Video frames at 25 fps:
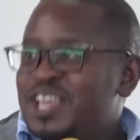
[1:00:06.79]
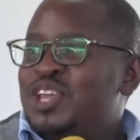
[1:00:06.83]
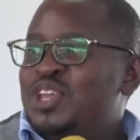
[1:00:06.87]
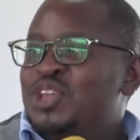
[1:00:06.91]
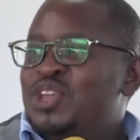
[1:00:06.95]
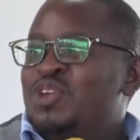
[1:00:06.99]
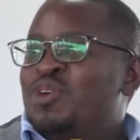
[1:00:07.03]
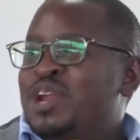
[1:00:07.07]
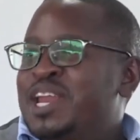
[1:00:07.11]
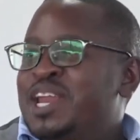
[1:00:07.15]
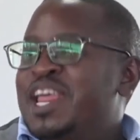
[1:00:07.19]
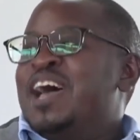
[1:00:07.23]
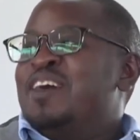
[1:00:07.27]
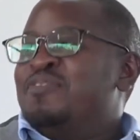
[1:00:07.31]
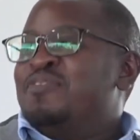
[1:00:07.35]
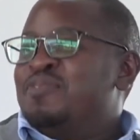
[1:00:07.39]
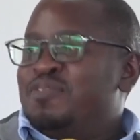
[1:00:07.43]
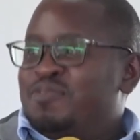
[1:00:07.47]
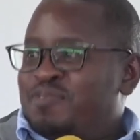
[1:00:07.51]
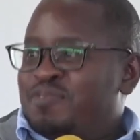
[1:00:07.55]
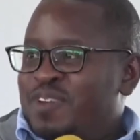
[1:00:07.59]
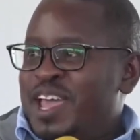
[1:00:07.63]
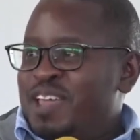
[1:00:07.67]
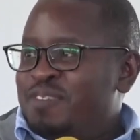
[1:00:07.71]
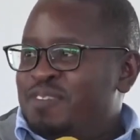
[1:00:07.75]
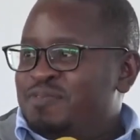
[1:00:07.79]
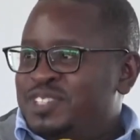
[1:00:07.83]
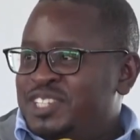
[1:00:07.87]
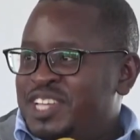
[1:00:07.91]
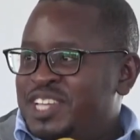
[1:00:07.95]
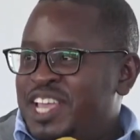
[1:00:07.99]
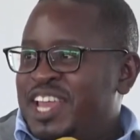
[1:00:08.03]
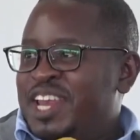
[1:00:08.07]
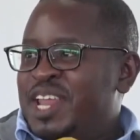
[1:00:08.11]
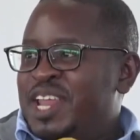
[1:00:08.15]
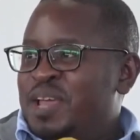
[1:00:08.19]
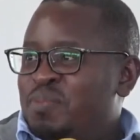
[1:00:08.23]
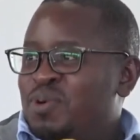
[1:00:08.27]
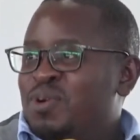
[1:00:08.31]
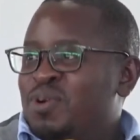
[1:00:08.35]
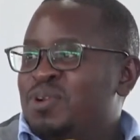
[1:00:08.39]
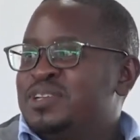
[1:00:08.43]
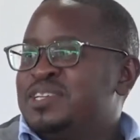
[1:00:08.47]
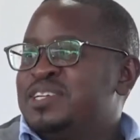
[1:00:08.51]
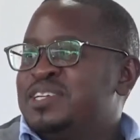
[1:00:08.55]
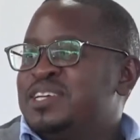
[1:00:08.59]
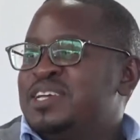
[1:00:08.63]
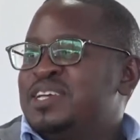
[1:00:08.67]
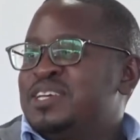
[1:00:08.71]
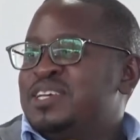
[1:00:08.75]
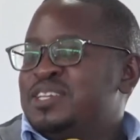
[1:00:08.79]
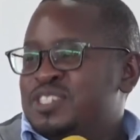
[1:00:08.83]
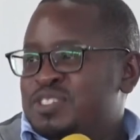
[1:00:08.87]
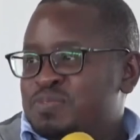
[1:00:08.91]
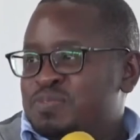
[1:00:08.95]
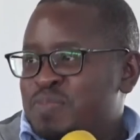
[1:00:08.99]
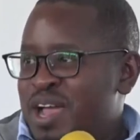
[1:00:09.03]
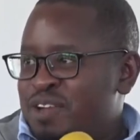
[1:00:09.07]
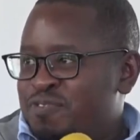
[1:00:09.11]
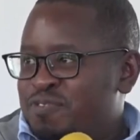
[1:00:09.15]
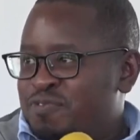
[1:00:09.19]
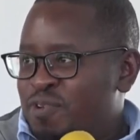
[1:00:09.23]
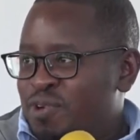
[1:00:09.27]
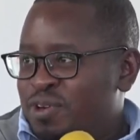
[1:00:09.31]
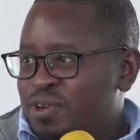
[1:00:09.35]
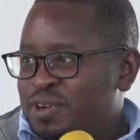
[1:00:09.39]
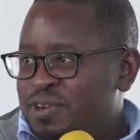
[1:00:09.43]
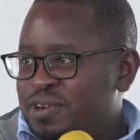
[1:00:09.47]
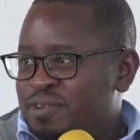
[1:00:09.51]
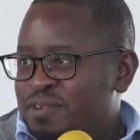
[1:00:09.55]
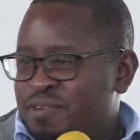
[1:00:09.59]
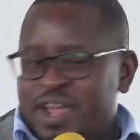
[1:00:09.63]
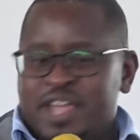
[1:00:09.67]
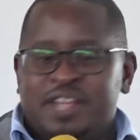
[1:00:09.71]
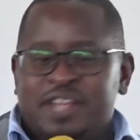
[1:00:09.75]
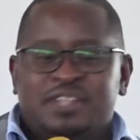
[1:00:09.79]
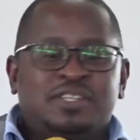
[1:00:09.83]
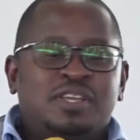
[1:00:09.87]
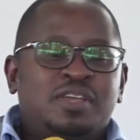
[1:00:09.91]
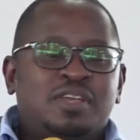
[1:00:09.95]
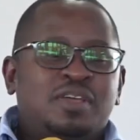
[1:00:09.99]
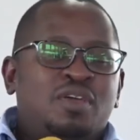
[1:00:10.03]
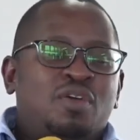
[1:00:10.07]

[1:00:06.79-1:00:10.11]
You already have a 5G-enabled smartphone, right?